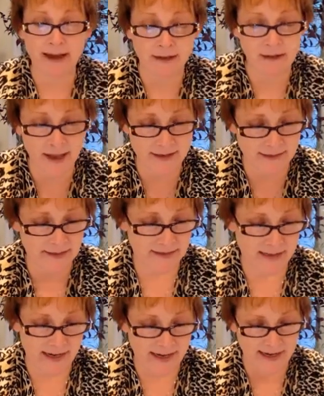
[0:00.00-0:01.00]
glasses
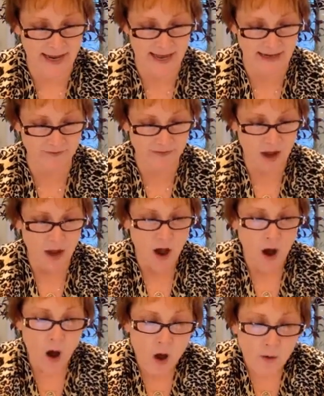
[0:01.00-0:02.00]
on again.
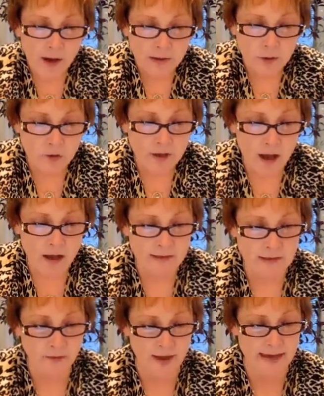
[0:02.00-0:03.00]
Oh, and Lori
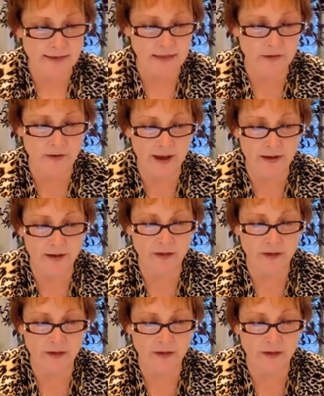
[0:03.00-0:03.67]
also asked if I if